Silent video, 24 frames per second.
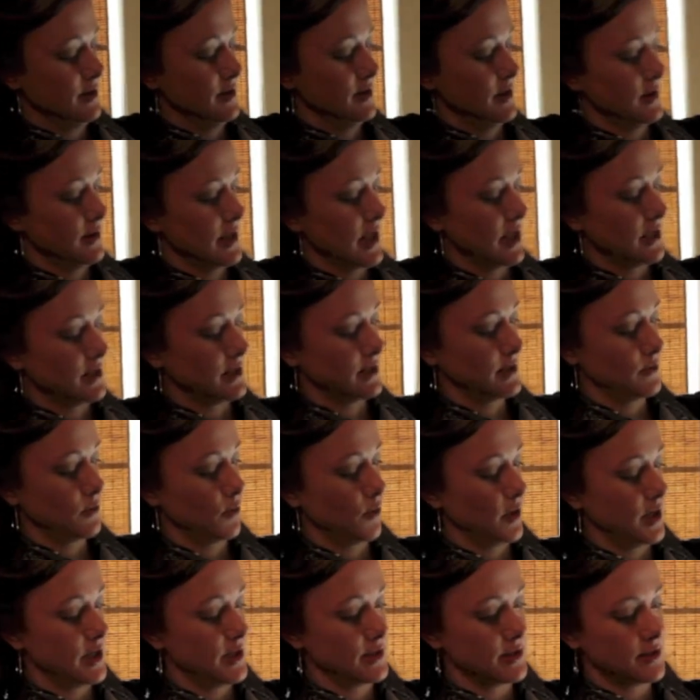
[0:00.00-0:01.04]
That's where
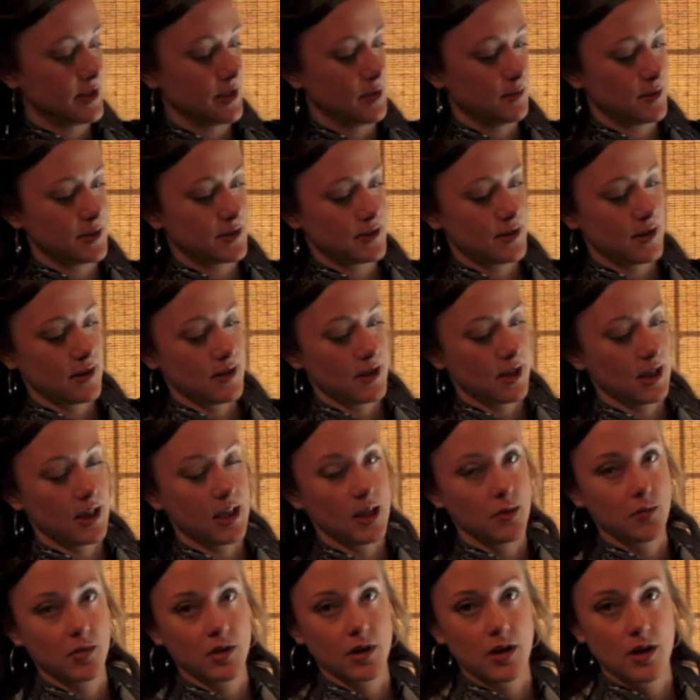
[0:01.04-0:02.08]
he seems to think he
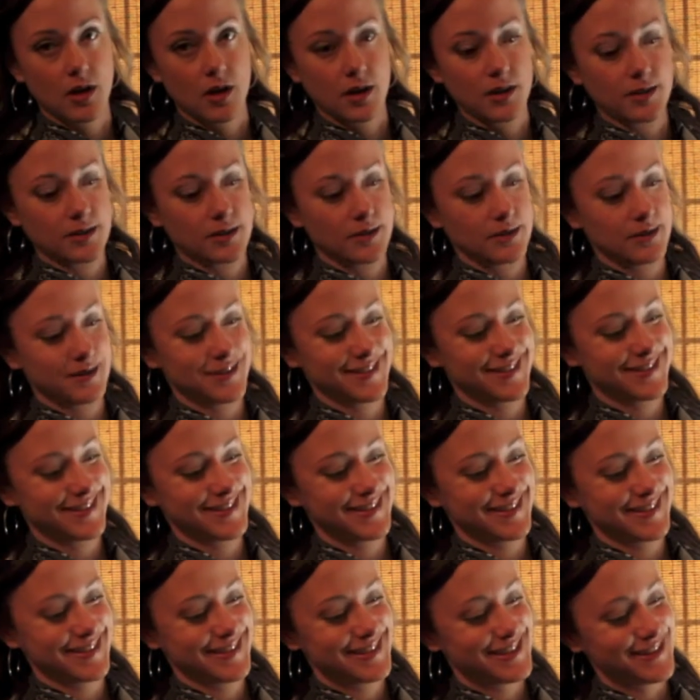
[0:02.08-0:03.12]
belongs.
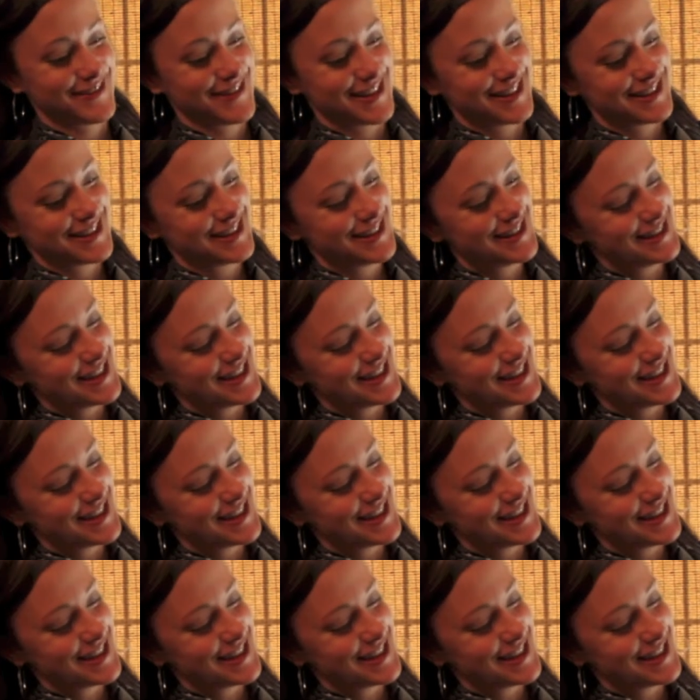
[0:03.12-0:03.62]
So this is